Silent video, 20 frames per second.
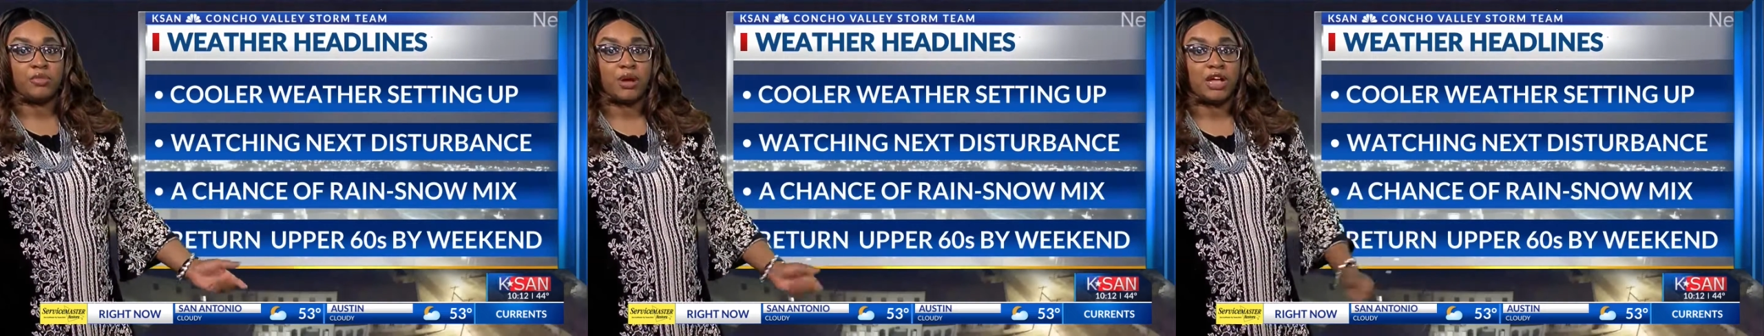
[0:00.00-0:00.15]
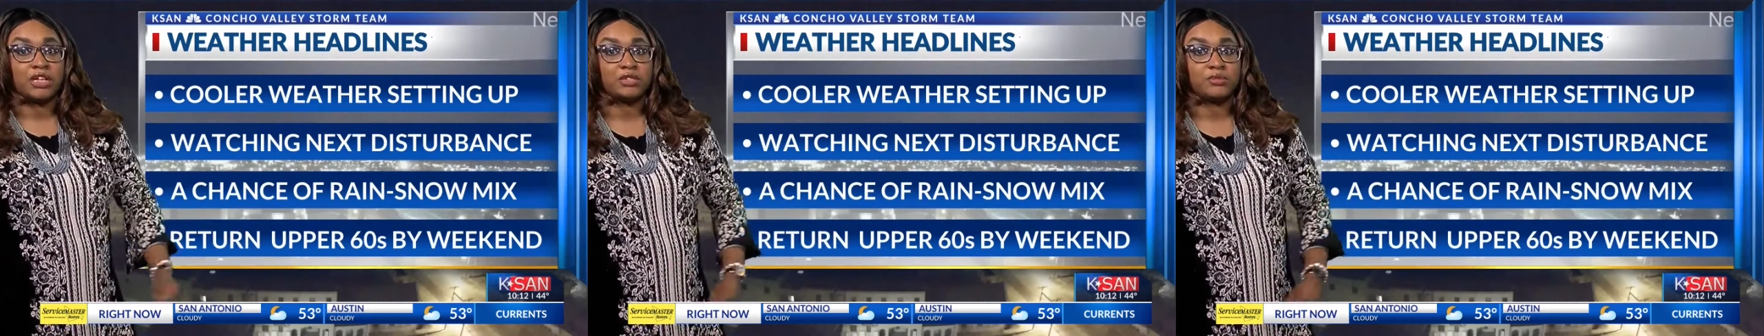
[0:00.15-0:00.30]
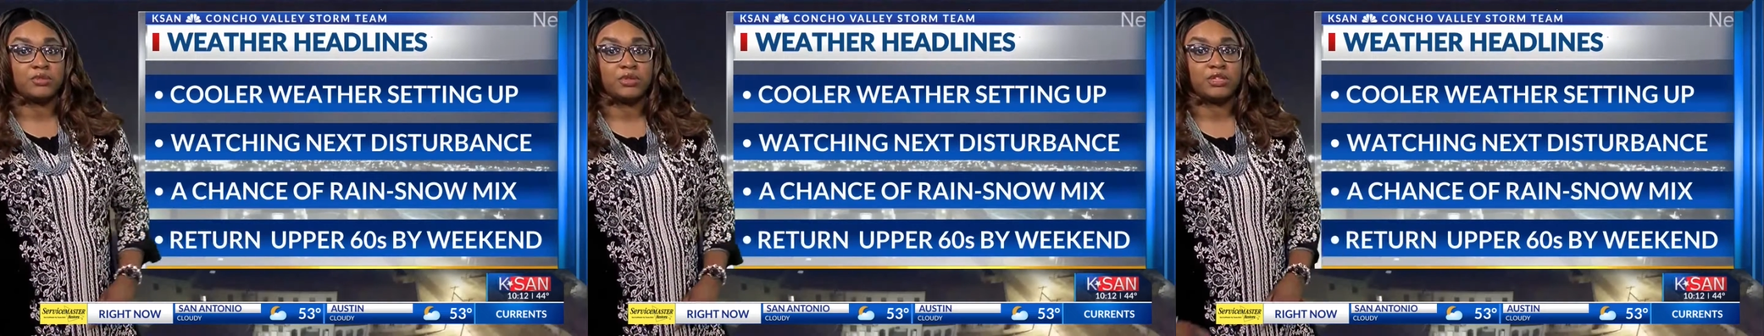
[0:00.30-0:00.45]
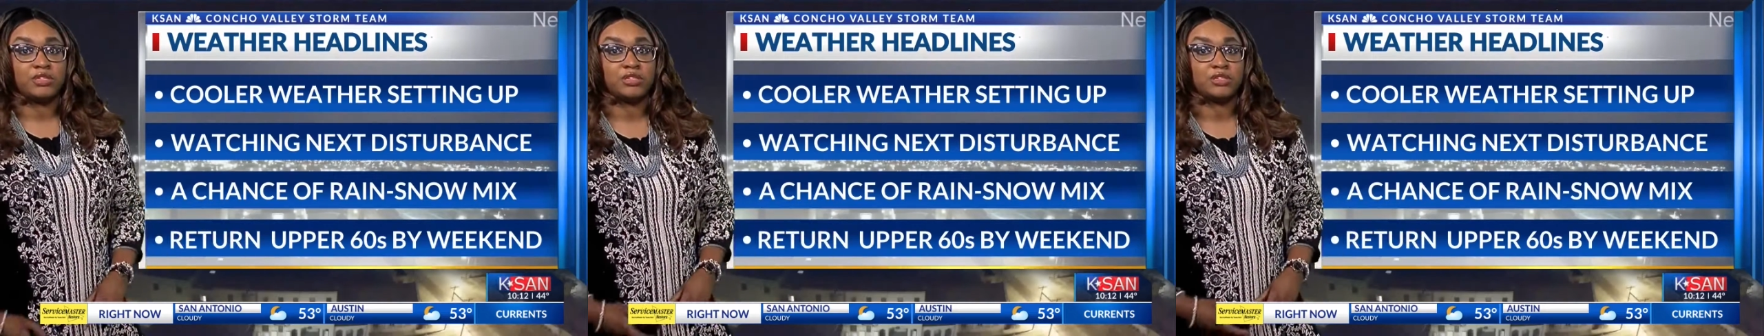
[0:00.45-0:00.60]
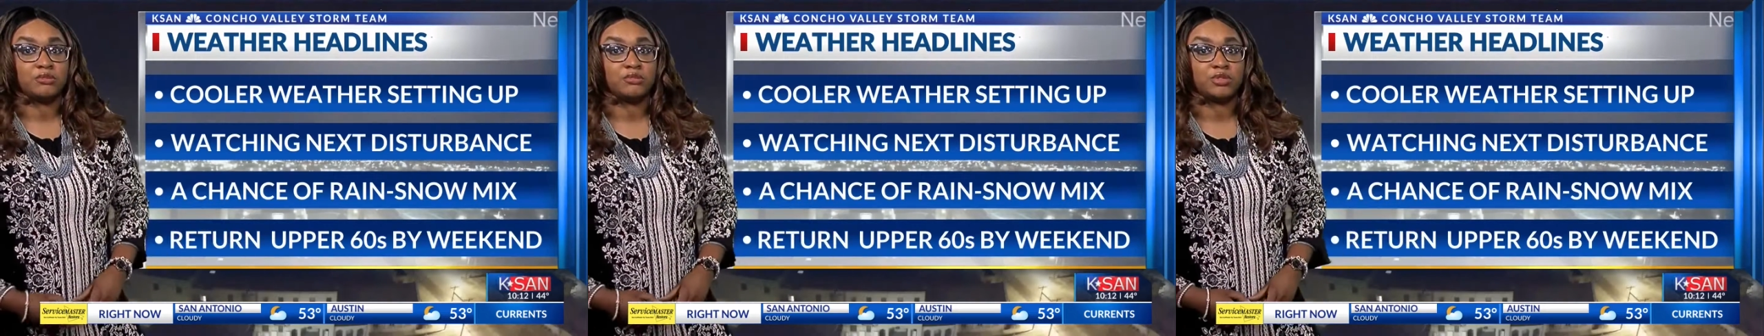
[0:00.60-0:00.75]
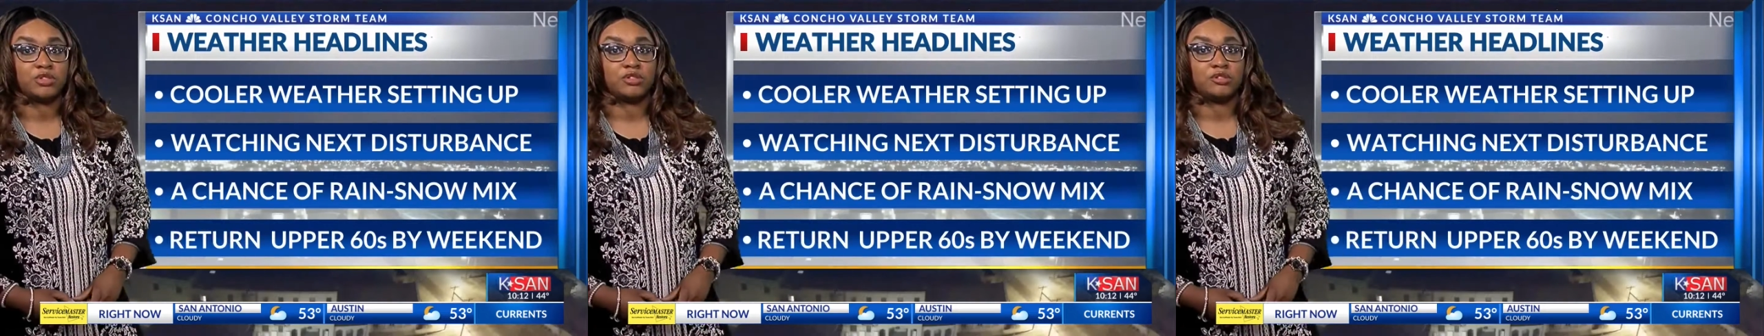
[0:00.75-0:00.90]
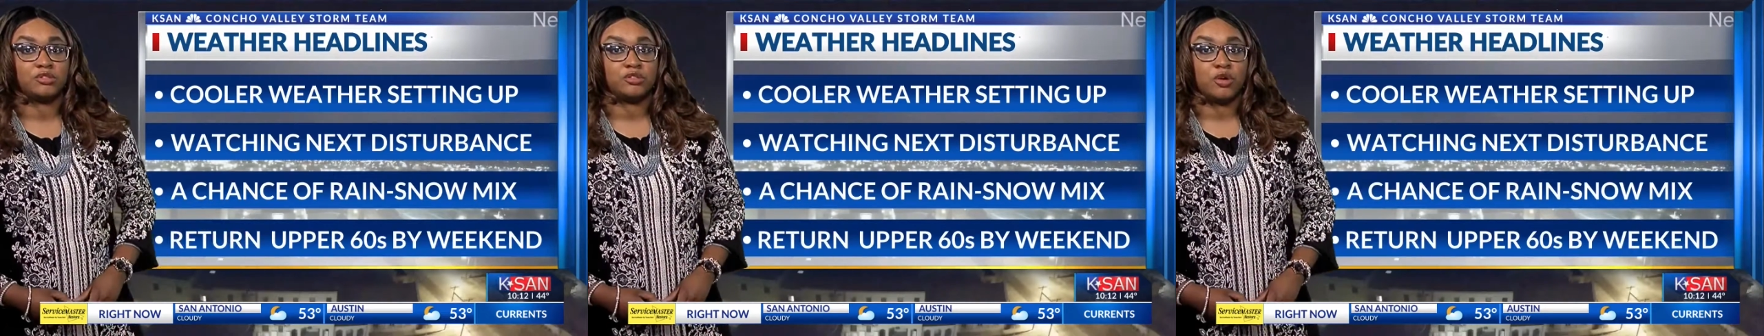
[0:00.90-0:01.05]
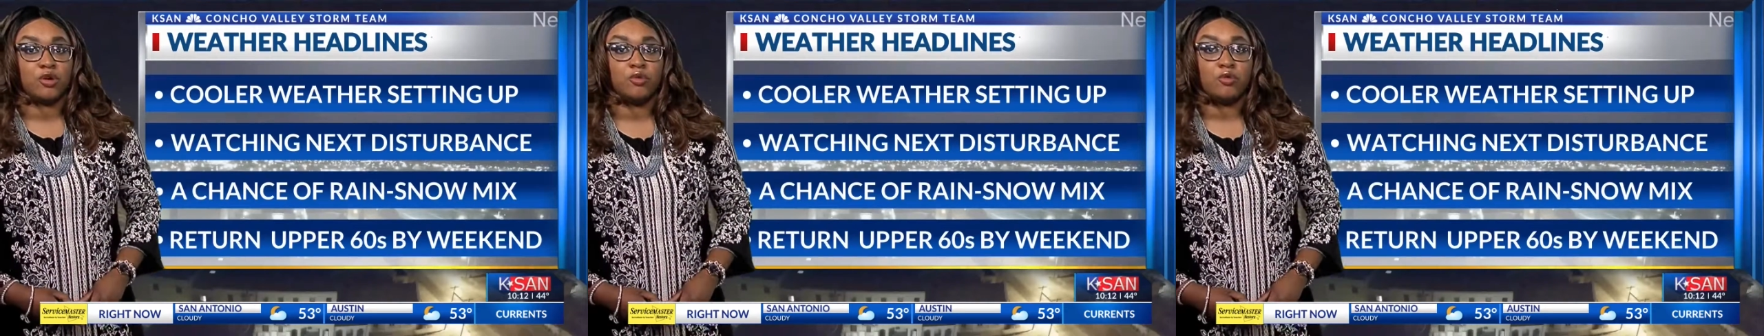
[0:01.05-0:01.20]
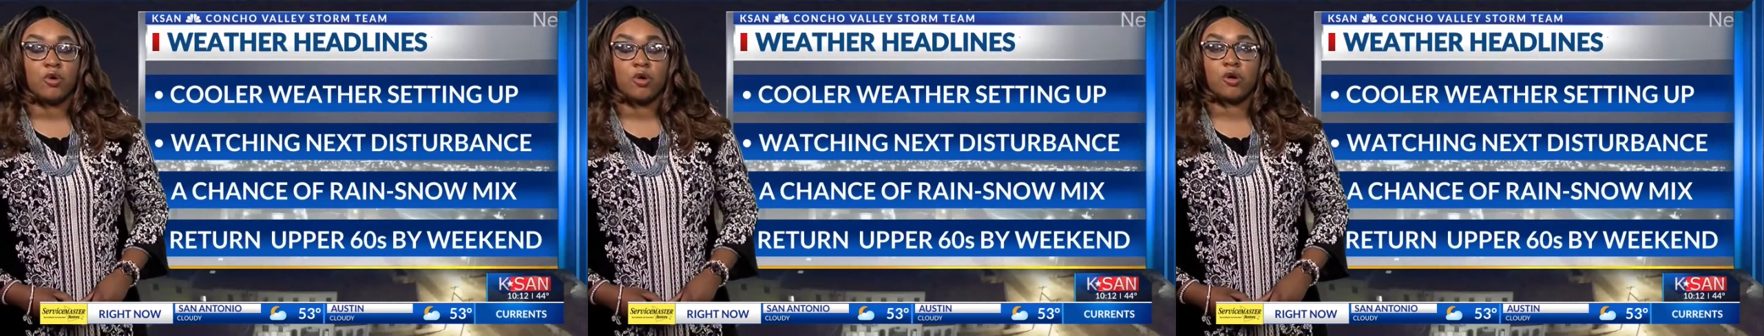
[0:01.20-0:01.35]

possibly some snow